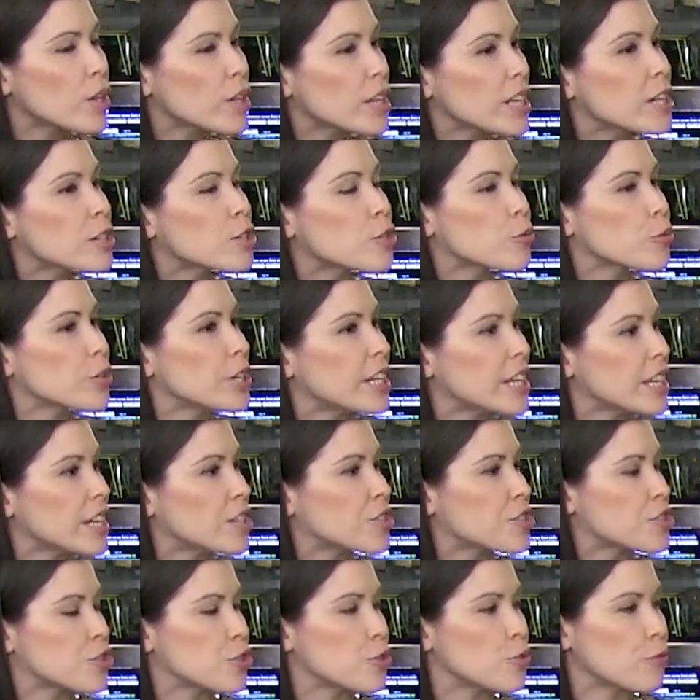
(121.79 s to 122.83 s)
what
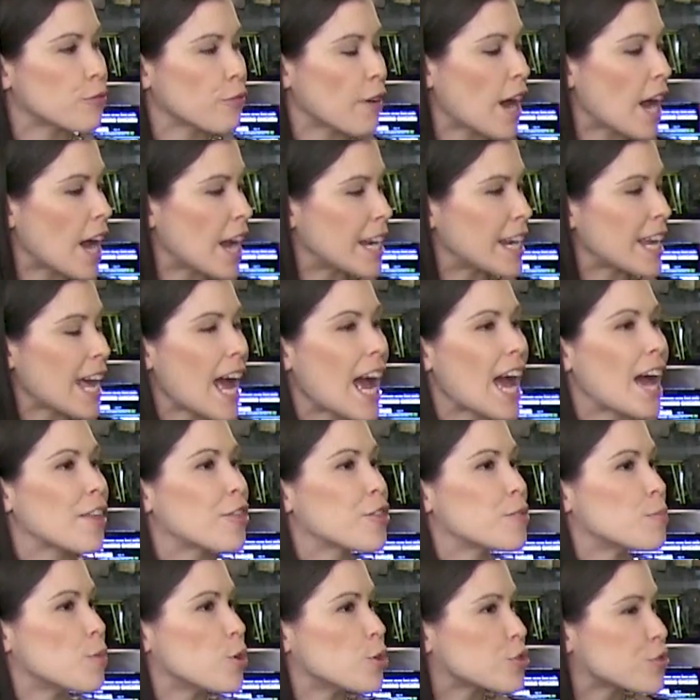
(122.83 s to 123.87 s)
ingredients do you find add
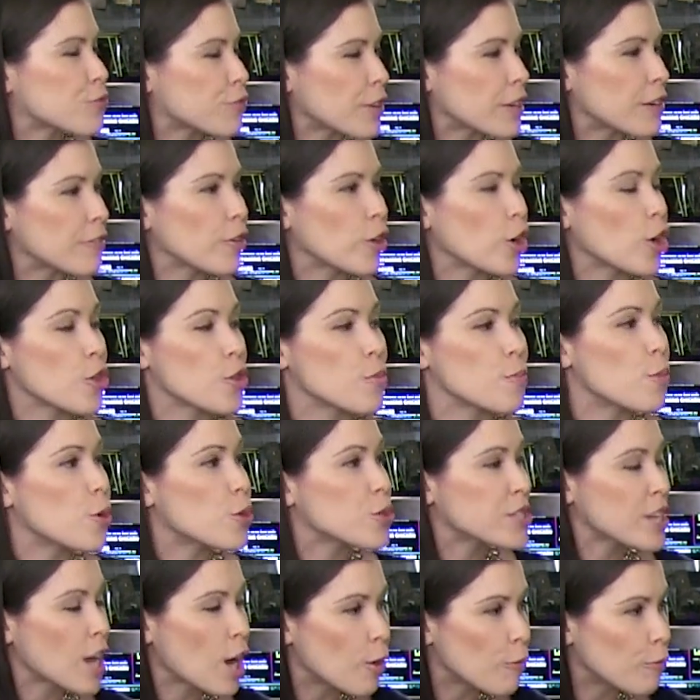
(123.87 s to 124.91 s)
the most flavor or the
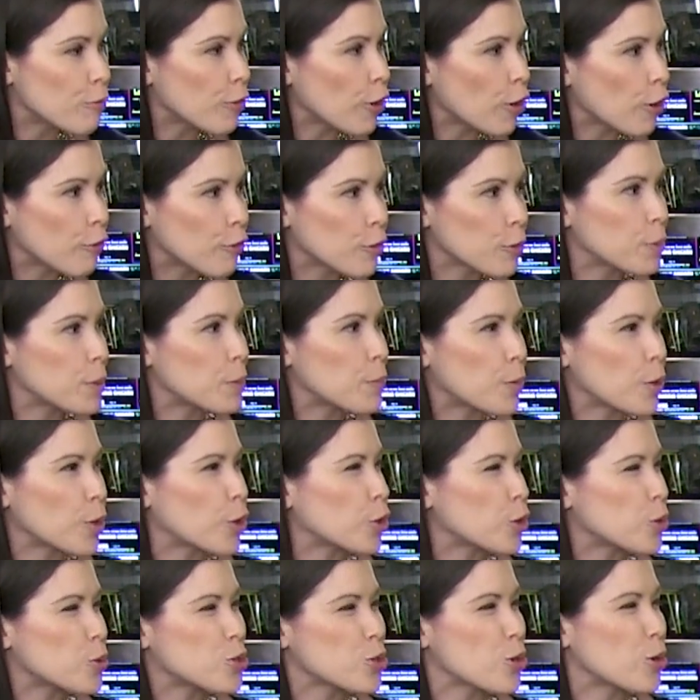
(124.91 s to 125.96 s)
most helpful for
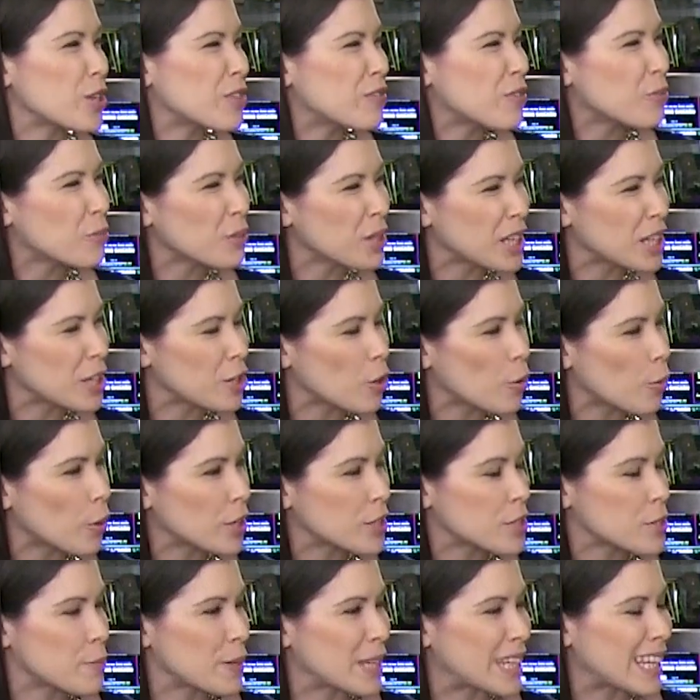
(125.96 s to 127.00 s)
people who don't even really know
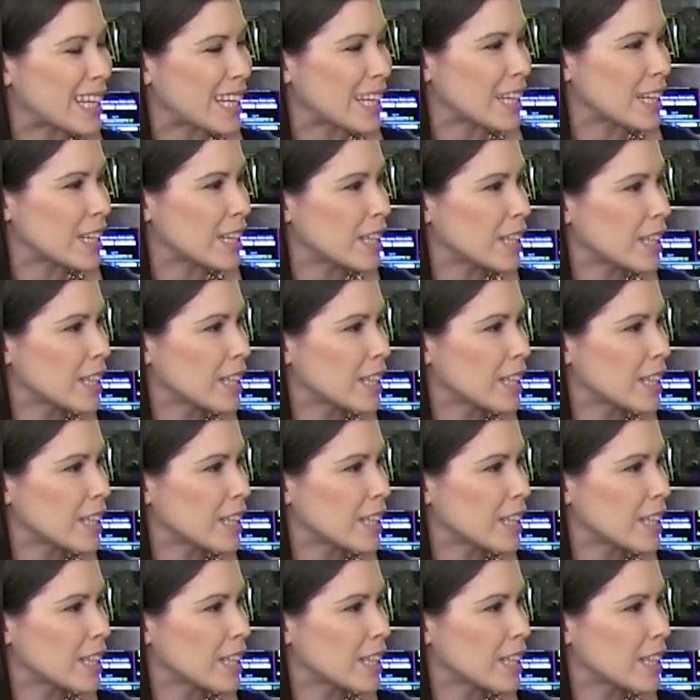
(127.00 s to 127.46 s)
where to begin?